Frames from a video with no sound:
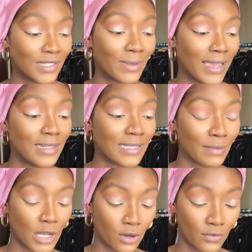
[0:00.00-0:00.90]
That's why
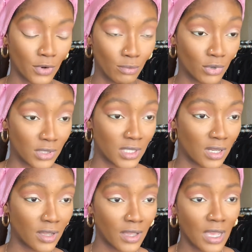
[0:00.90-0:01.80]
anytime I go for a
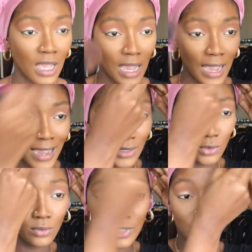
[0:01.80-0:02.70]
bronzer, I
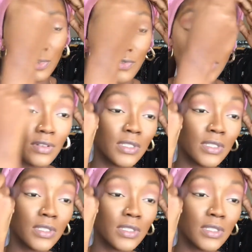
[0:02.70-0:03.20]
normally prefer